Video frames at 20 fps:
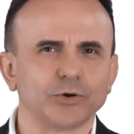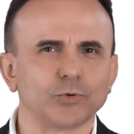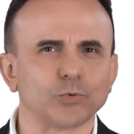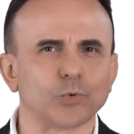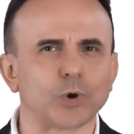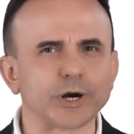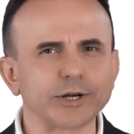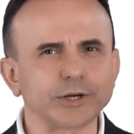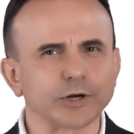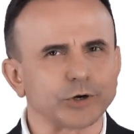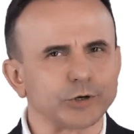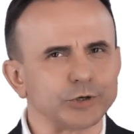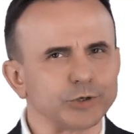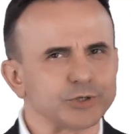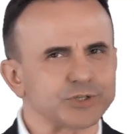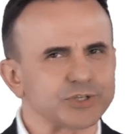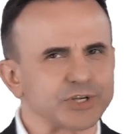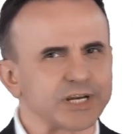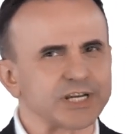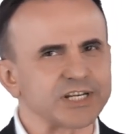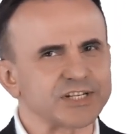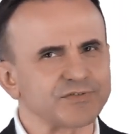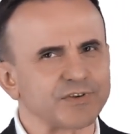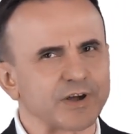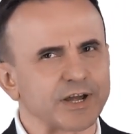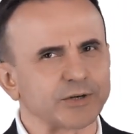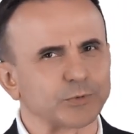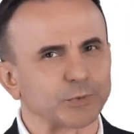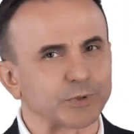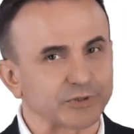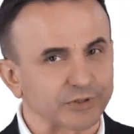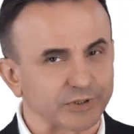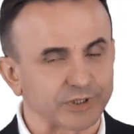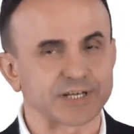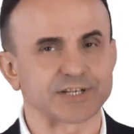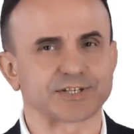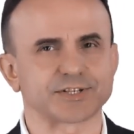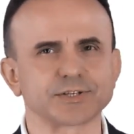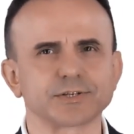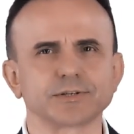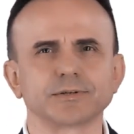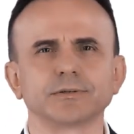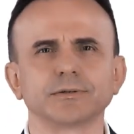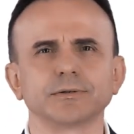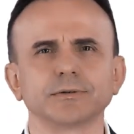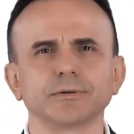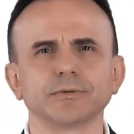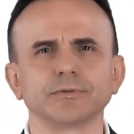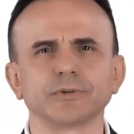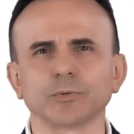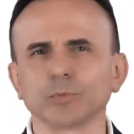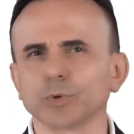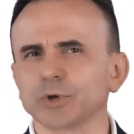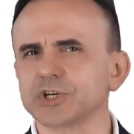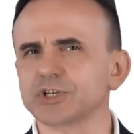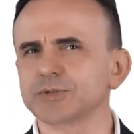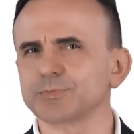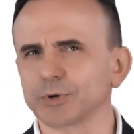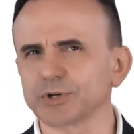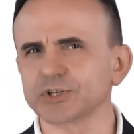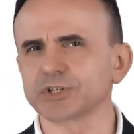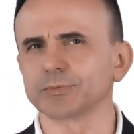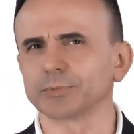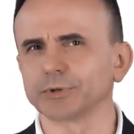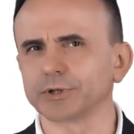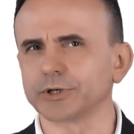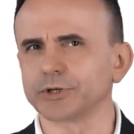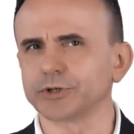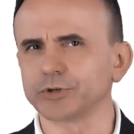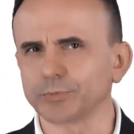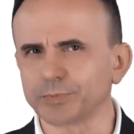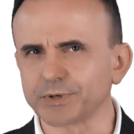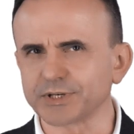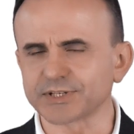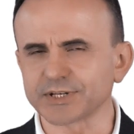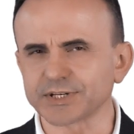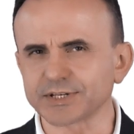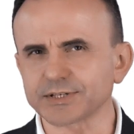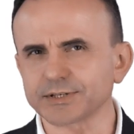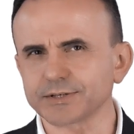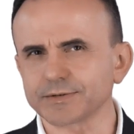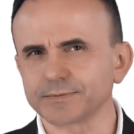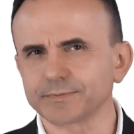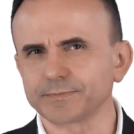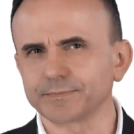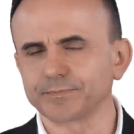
Why are you satisfied with less than what is possible in your business?